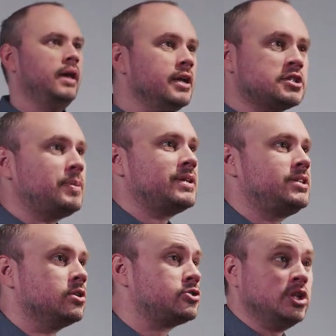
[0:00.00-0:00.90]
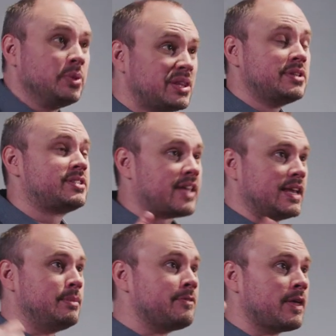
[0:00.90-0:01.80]
It is a big deal. Do you know what they would say to me
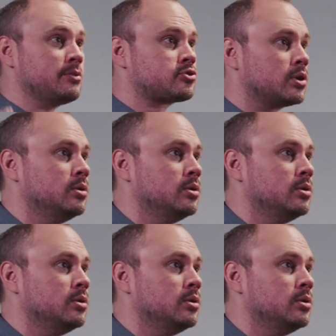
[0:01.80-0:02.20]
if that was true?